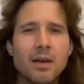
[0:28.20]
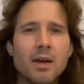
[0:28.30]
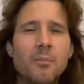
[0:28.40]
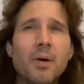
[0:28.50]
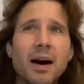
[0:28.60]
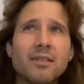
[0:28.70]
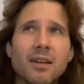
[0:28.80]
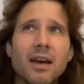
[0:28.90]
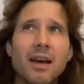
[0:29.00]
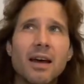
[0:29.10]
but
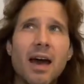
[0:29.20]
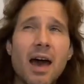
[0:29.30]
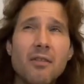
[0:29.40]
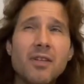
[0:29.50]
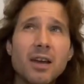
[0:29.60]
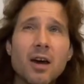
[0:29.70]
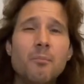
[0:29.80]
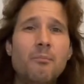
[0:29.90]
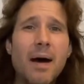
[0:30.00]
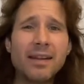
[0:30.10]
having a
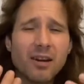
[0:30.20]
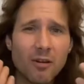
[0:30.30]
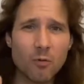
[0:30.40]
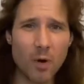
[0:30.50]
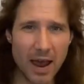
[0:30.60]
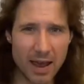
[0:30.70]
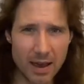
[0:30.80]
better way